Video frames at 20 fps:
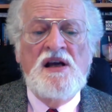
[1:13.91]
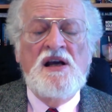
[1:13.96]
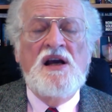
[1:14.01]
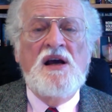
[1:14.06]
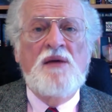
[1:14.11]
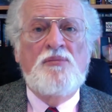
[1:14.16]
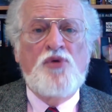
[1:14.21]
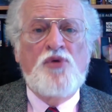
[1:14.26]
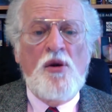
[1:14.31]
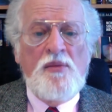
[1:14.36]
A
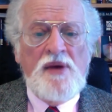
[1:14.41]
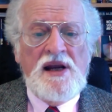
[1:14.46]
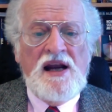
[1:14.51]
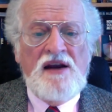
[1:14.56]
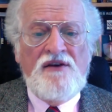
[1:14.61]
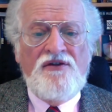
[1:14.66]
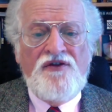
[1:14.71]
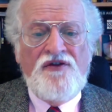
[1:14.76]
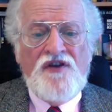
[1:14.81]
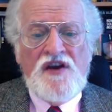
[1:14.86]

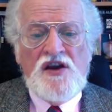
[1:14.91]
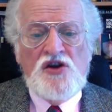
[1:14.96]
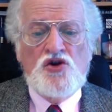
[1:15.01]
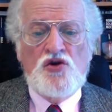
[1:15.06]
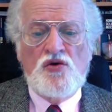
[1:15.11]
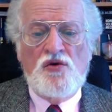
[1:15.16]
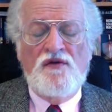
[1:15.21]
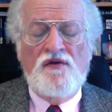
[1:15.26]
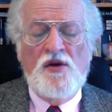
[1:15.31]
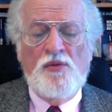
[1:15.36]
prominent
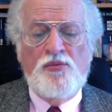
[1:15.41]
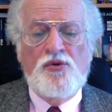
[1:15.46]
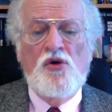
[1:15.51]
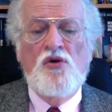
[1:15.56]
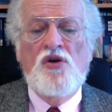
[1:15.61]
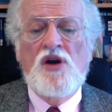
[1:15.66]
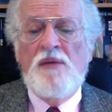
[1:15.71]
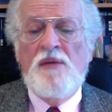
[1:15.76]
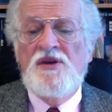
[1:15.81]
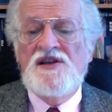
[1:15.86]
feature of the
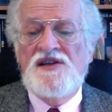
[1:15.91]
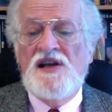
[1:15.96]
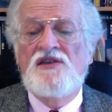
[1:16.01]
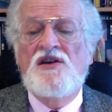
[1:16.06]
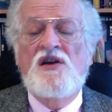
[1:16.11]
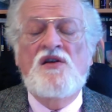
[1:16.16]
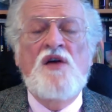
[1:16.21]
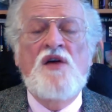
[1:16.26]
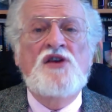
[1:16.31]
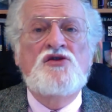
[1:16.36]
program is
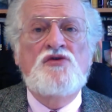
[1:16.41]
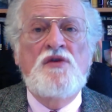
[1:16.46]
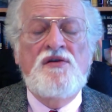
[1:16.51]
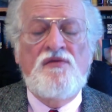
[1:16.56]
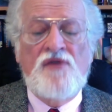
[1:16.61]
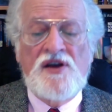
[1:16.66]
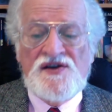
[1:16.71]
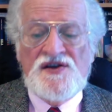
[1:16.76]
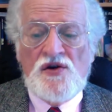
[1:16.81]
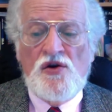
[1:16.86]
undergraduate
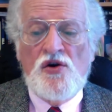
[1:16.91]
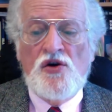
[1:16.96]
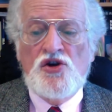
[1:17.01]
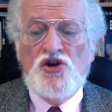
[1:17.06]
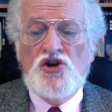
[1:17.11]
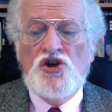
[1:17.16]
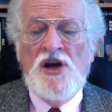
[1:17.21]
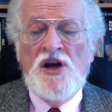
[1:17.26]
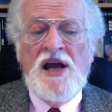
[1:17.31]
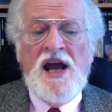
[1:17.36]

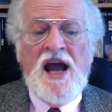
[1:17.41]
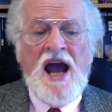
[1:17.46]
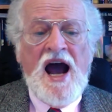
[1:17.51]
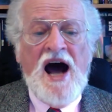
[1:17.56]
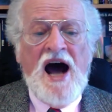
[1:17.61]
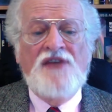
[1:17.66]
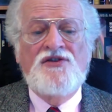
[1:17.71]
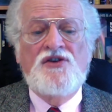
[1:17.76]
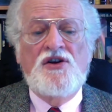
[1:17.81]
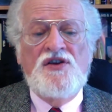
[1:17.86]
research
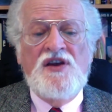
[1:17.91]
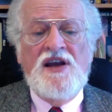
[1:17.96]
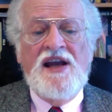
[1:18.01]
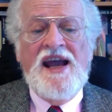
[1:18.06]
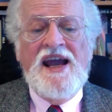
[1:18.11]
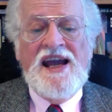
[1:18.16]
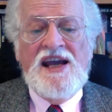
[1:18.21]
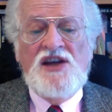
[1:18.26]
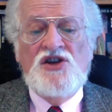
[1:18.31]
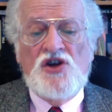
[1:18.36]
under the
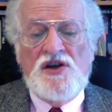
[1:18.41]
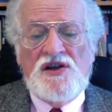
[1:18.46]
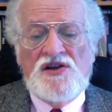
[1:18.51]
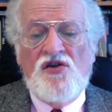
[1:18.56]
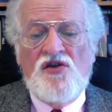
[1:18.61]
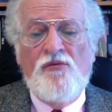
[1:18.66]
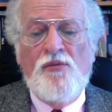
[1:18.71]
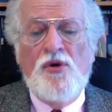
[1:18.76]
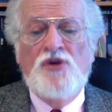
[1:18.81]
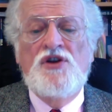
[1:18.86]
aegis
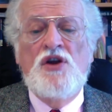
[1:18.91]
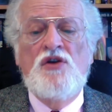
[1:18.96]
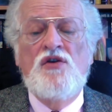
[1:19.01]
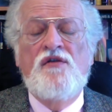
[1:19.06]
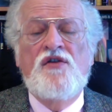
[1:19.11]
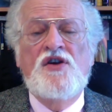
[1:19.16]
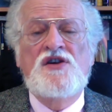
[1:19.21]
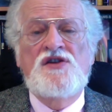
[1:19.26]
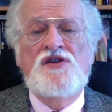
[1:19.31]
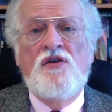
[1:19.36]
of both the
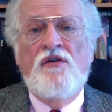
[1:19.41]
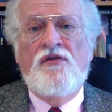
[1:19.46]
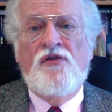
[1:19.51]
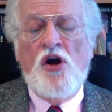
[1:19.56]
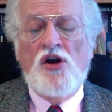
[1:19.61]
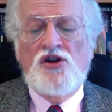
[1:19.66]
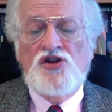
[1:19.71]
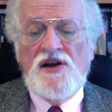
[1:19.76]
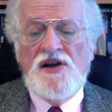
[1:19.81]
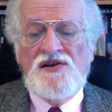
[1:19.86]
University of
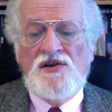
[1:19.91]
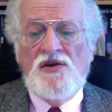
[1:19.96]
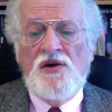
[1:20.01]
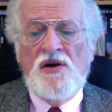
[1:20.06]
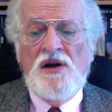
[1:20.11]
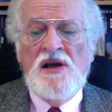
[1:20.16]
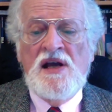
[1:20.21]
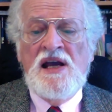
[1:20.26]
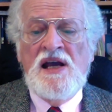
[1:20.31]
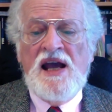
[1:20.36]
Rochester
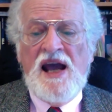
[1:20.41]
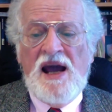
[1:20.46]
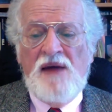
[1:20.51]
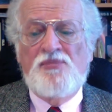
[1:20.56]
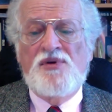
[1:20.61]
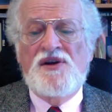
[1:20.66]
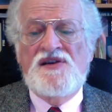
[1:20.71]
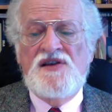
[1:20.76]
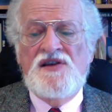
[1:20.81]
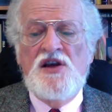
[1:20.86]
and
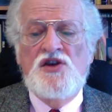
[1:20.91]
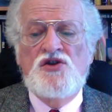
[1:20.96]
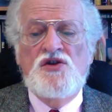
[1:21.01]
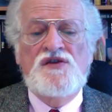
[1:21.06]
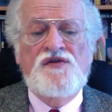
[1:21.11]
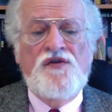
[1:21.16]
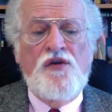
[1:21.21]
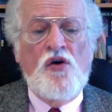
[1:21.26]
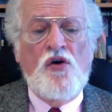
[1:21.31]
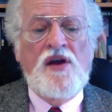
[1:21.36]
prestigious
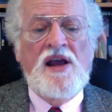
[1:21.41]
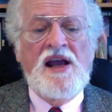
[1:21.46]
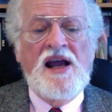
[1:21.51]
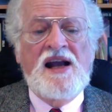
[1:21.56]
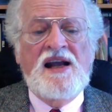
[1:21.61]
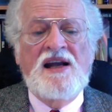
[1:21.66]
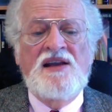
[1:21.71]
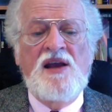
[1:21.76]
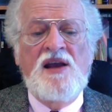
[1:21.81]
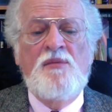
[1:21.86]
foreign
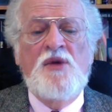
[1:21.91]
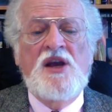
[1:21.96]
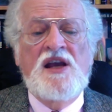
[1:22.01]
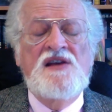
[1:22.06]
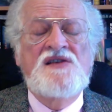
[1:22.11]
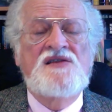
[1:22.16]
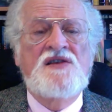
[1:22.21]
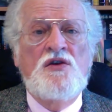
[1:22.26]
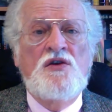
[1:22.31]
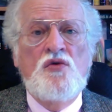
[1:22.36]
academic
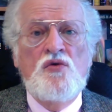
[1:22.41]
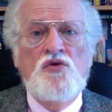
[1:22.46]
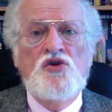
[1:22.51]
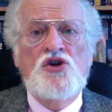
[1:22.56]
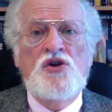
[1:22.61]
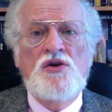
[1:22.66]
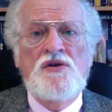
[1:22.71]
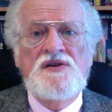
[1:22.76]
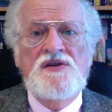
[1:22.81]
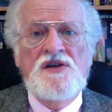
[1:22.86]

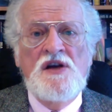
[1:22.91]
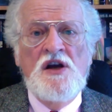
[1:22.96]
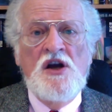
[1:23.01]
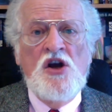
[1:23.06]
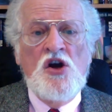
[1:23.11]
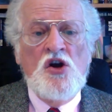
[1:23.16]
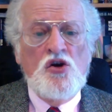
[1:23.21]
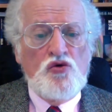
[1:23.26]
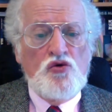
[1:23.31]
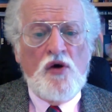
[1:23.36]
institutions
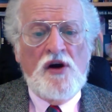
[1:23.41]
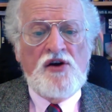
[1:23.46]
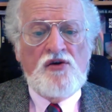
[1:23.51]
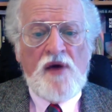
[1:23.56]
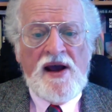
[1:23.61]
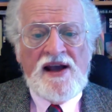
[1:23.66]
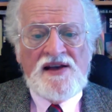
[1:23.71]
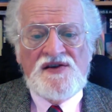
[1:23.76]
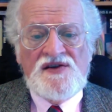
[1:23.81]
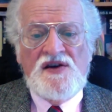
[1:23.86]
to
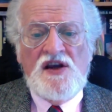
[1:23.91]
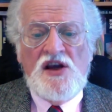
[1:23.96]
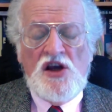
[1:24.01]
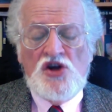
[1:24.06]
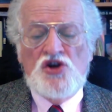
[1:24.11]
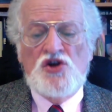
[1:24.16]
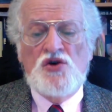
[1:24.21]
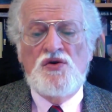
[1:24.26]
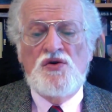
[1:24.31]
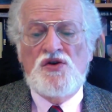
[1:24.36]
address
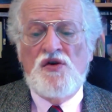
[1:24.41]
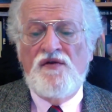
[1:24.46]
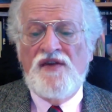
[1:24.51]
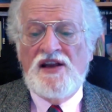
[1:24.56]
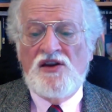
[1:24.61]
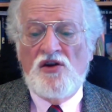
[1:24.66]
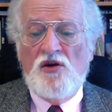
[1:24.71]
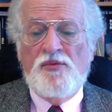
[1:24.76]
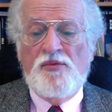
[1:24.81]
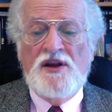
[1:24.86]
issues of
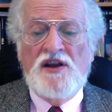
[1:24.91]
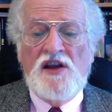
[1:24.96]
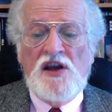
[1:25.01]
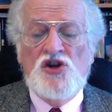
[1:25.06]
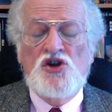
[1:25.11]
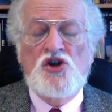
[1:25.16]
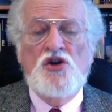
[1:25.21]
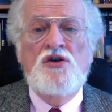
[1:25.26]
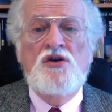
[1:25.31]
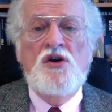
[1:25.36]

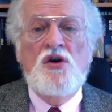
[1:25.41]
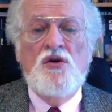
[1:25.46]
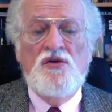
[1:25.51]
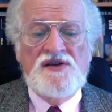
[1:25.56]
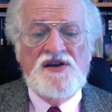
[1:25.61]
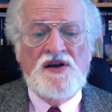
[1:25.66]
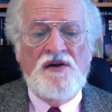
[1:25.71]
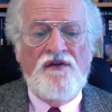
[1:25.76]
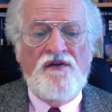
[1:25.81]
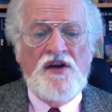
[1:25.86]
interpretation,
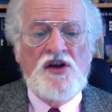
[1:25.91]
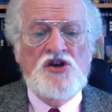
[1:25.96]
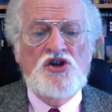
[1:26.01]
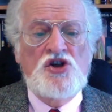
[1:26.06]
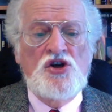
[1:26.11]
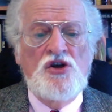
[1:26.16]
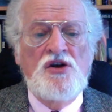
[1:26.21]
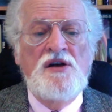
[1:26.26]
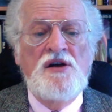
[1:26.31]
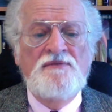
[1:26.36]

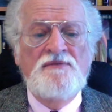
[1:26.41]
conservation,